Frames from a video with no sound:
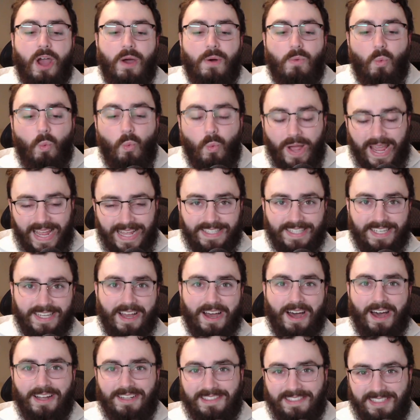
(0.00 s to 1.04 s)
Wait
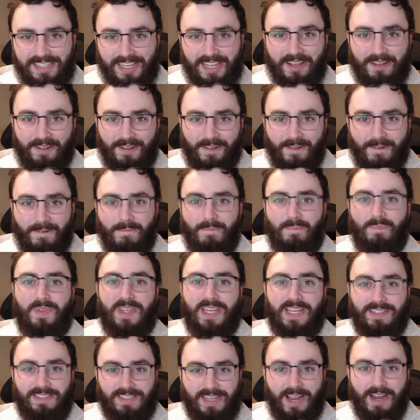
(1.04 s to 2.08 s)
until
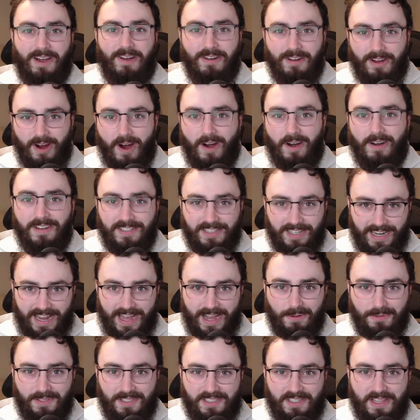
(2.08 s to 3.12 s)
the entire card is
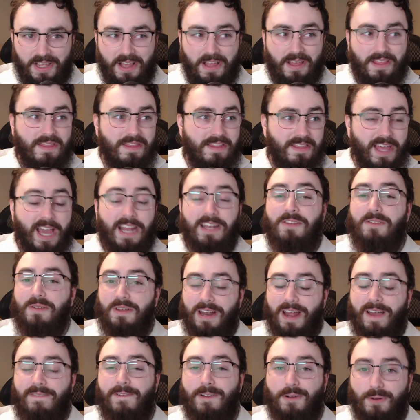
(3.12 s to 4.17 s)
announced, then you
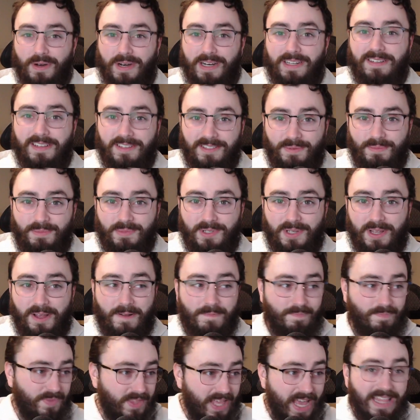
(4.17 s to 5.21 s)
can have your criticisms.
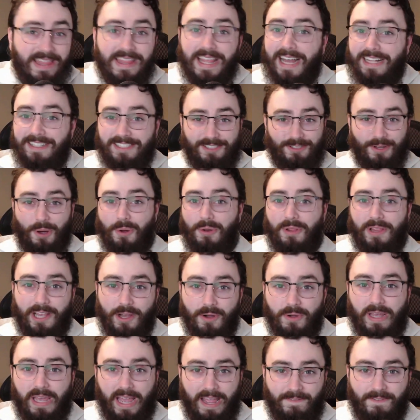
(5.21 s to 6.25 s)
Then that's totally
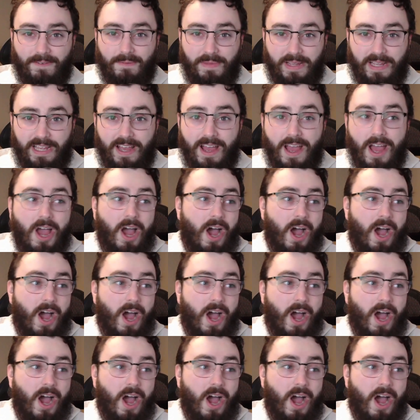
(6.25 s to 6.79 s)
okay for me.